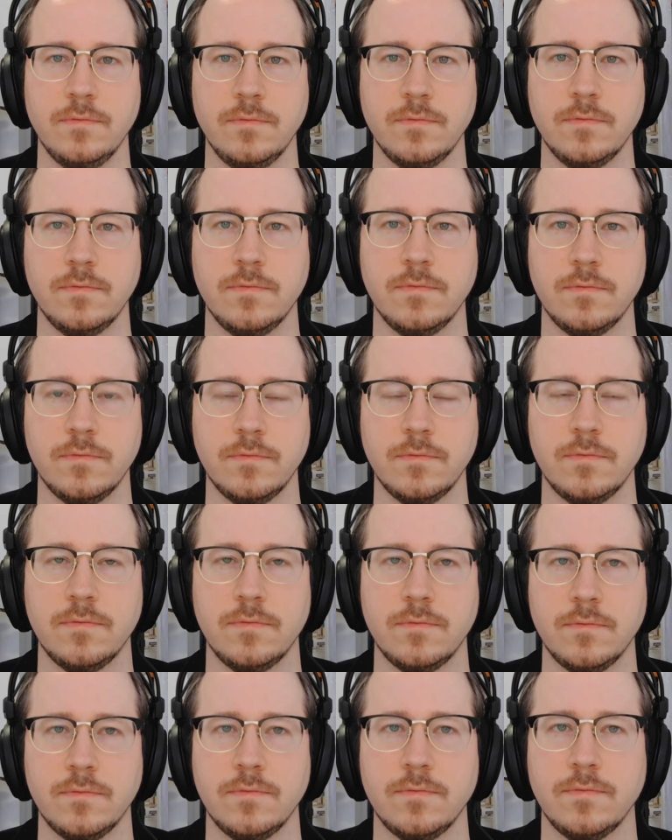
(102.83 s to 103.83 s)

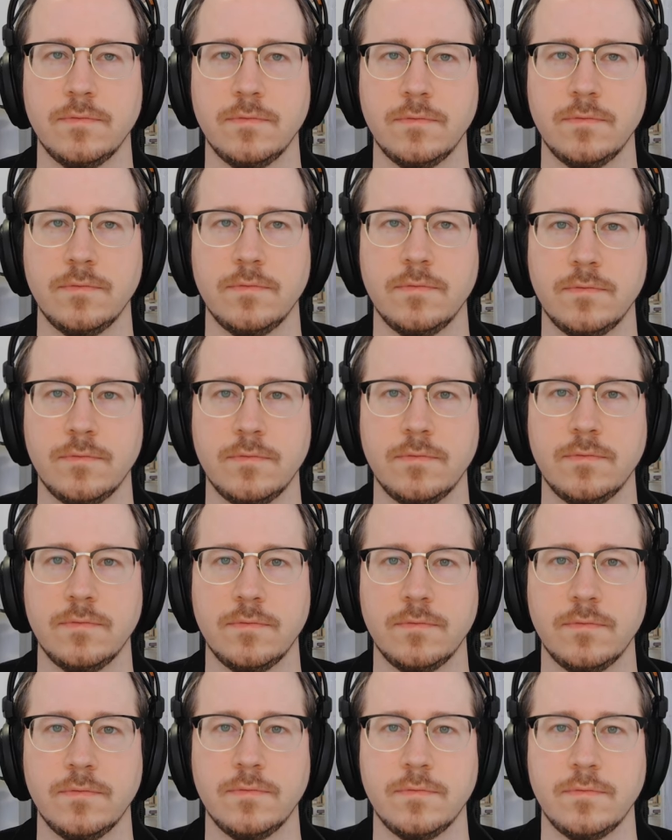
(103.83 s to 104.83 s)

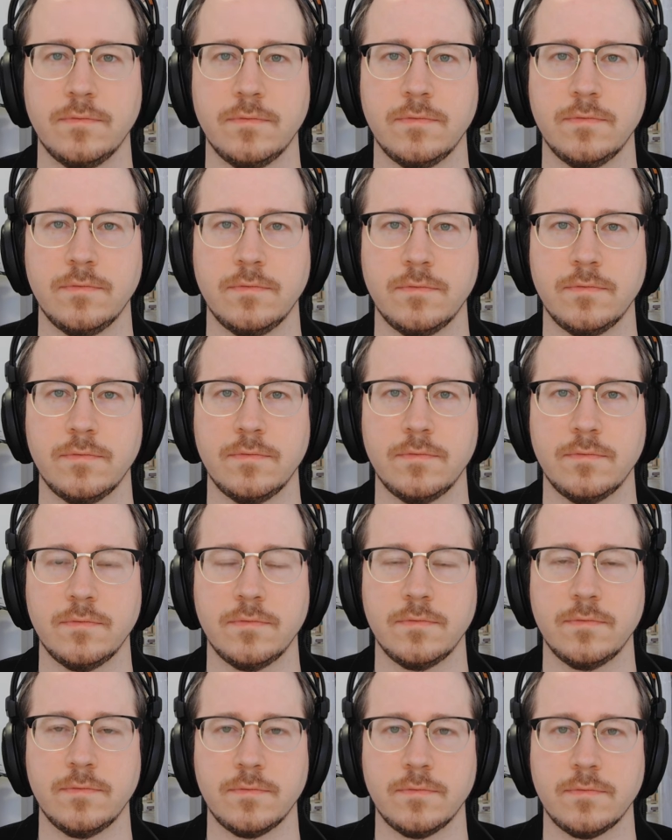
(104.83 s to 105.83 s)

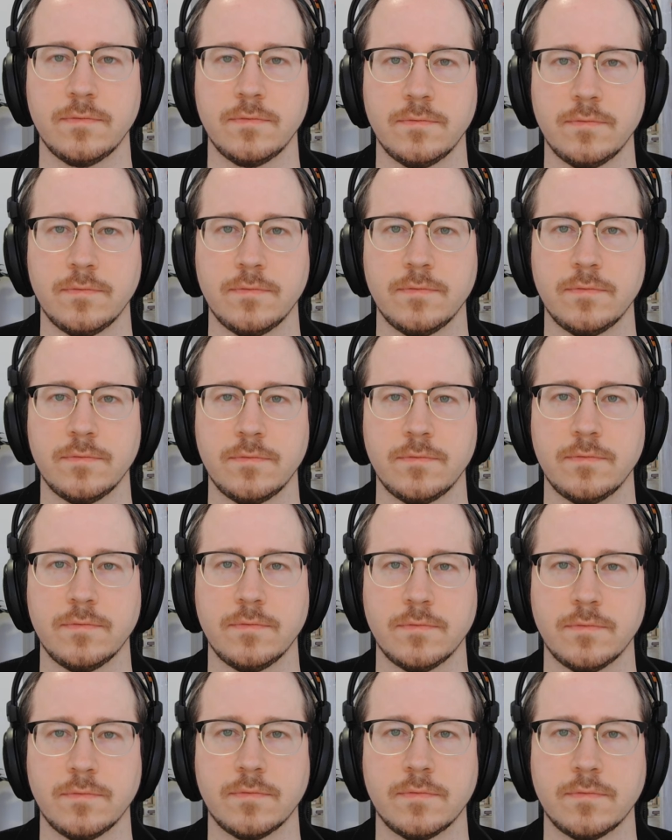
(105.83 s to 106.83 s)

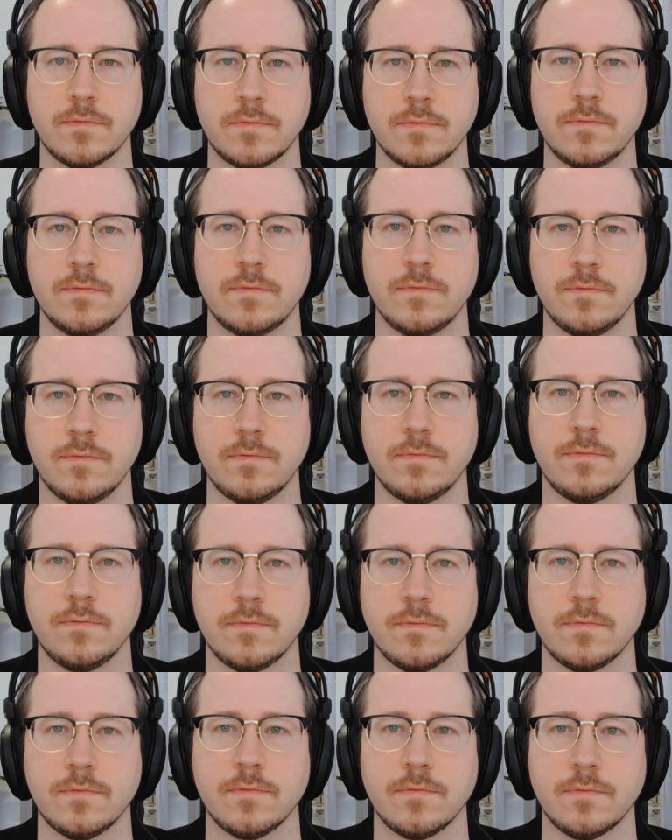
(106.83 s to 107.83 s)

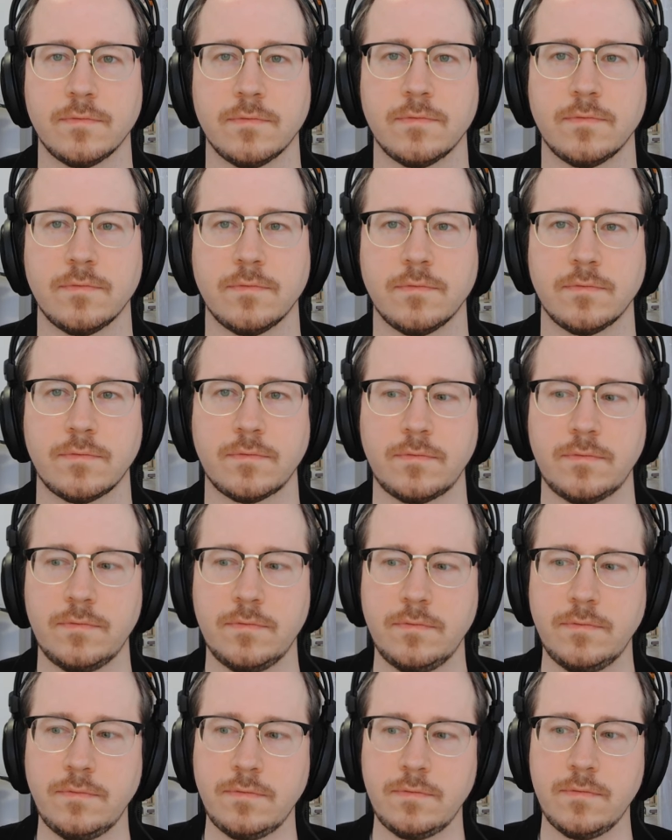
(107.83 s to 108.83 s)

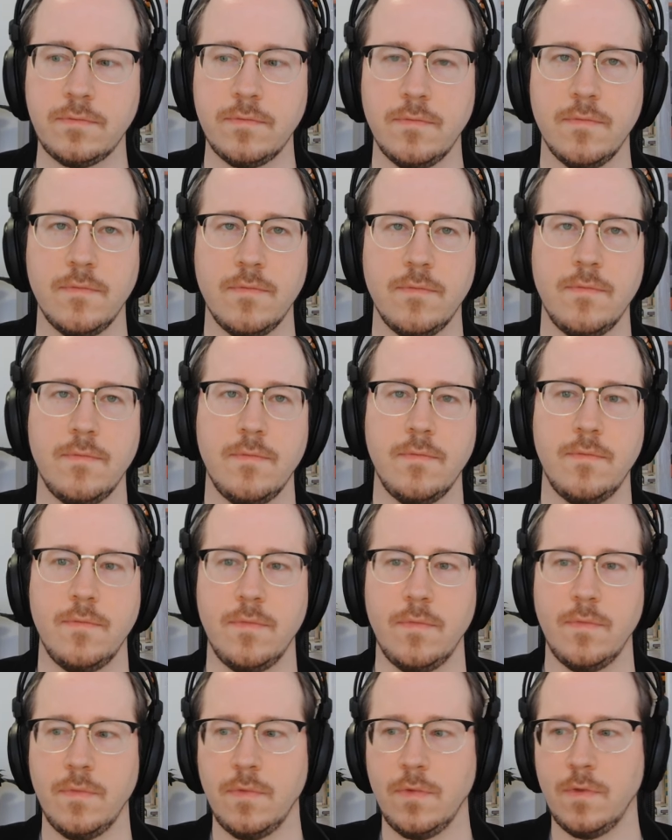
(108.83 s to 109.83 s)

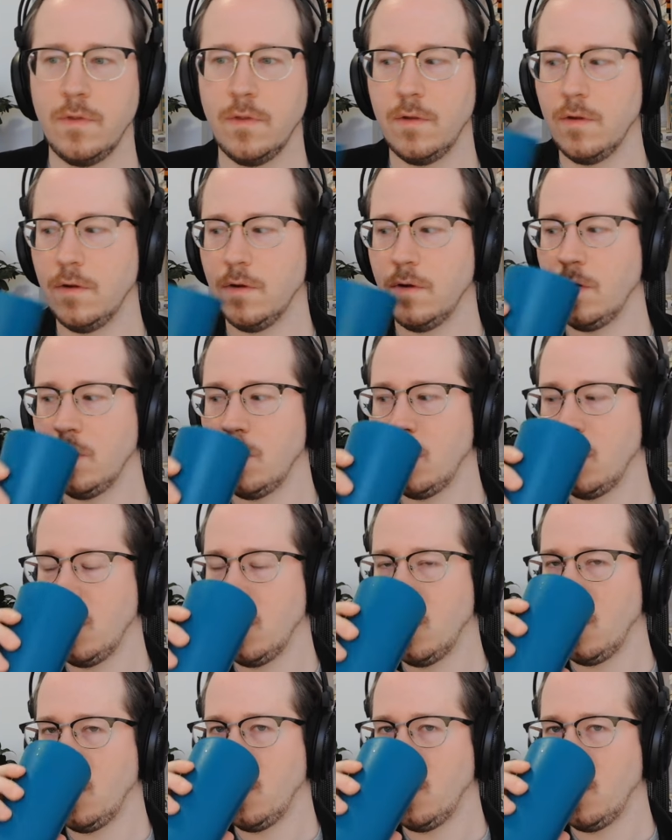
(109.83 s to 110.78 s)
The person shown says nothing.